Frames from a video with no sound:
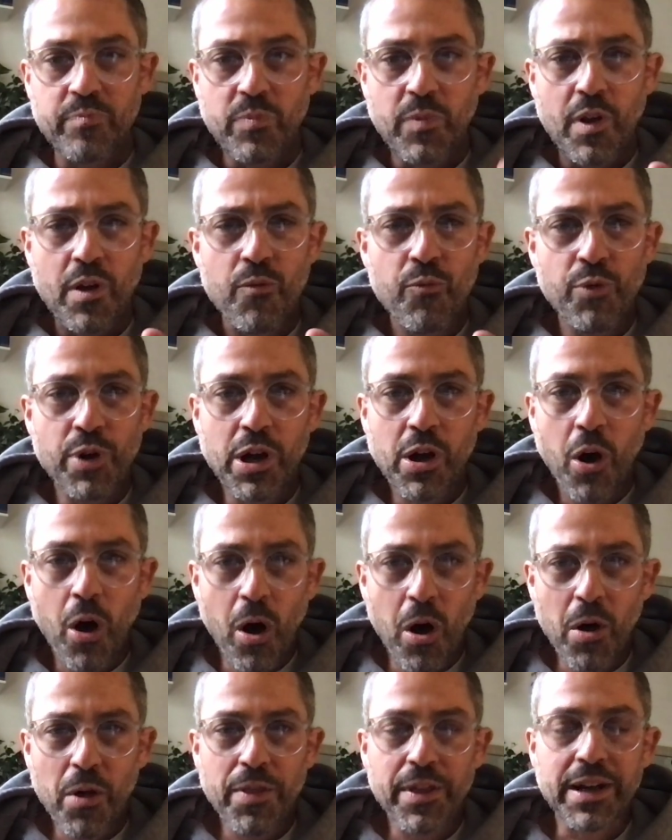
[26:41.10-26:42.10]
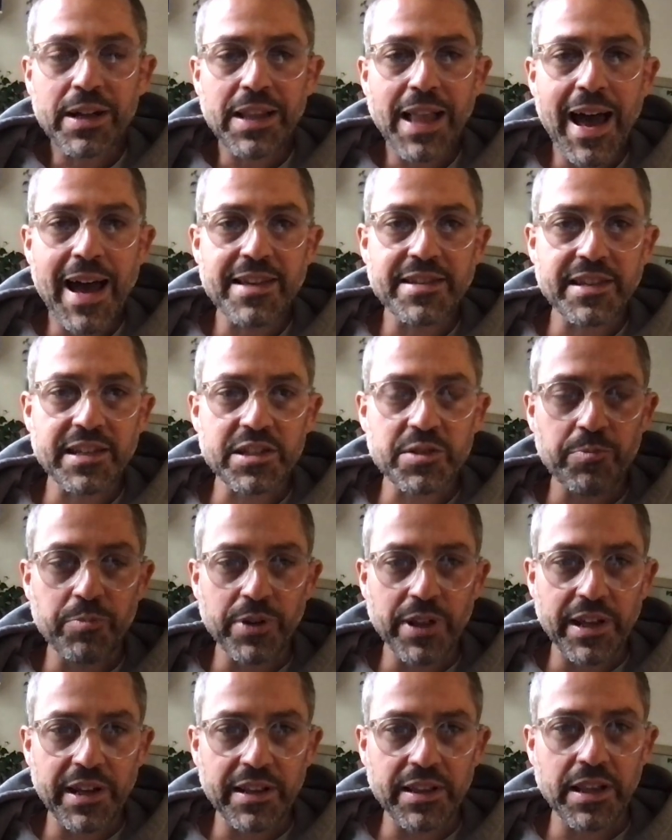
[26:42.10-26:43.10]
Recall the classic
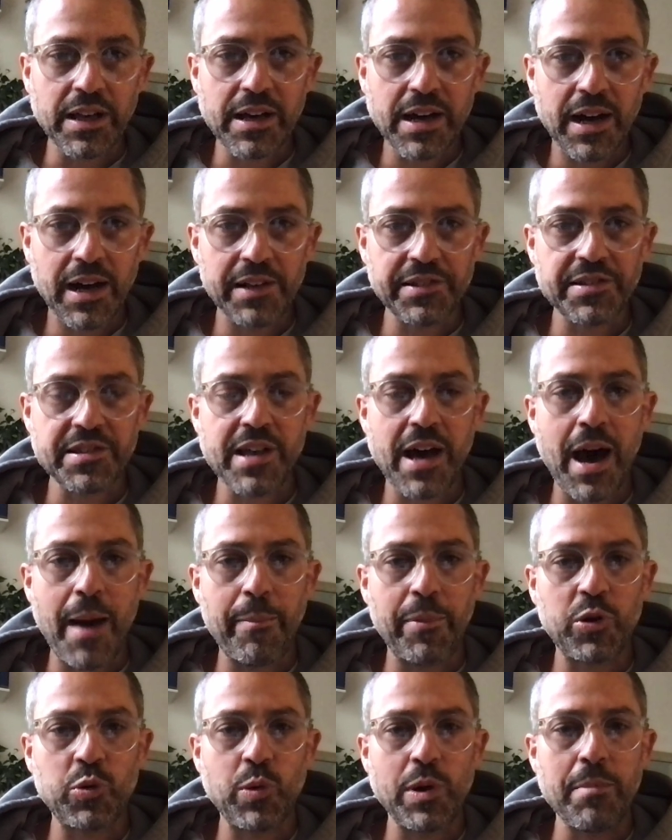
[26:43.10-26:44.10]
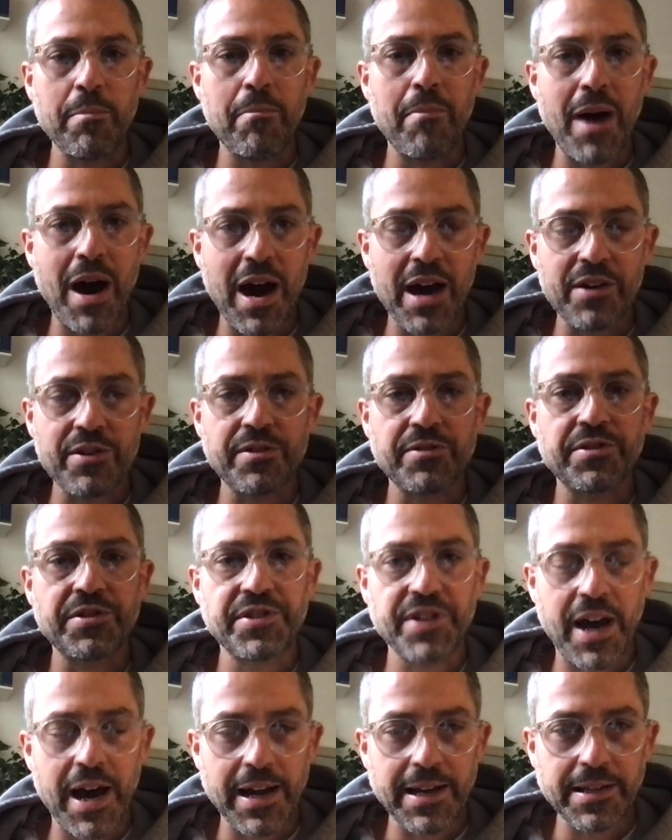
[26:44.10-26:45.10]
split in Lacan's thought between modern
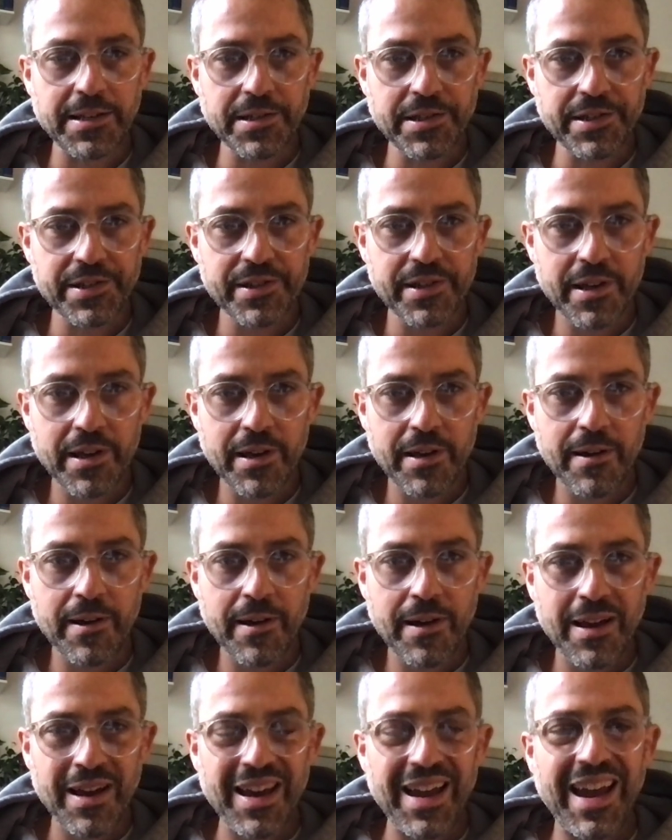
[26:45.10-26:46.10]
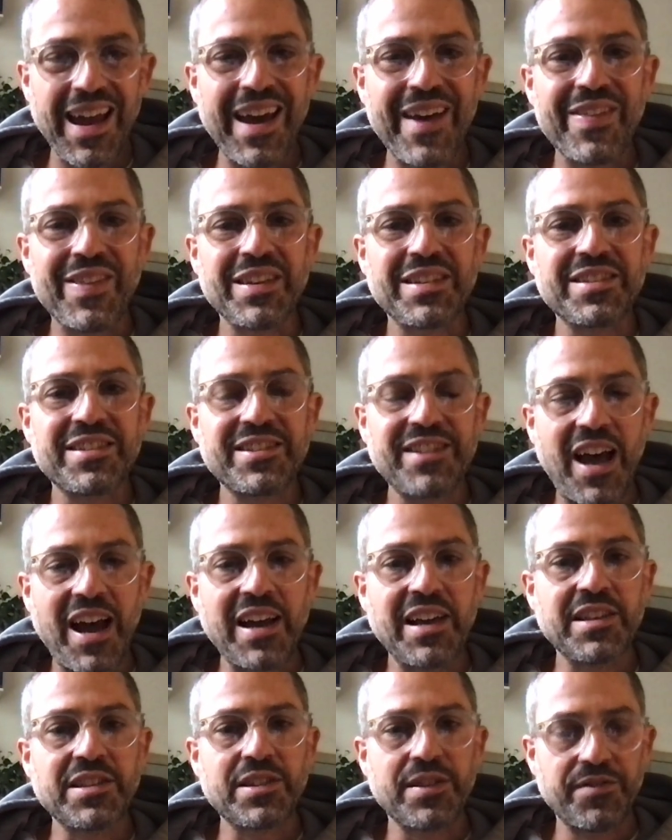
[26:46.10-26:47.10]
science and the
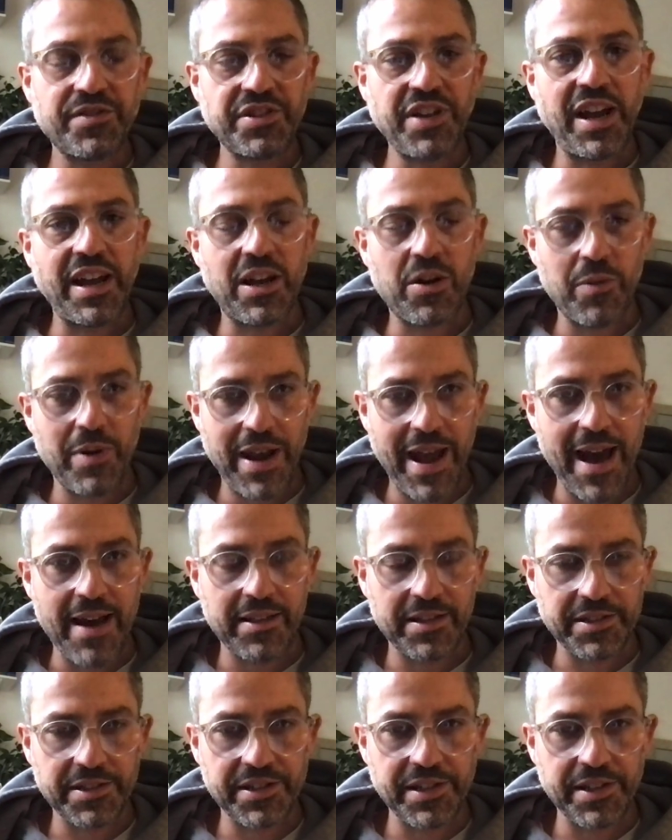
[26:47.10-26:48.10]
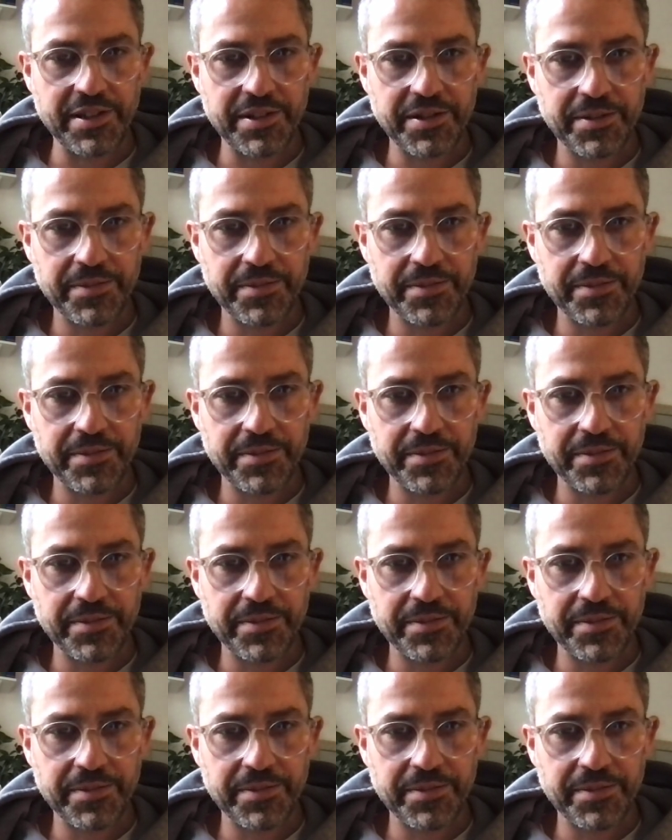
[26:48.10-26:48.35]
science of psychoanalysis.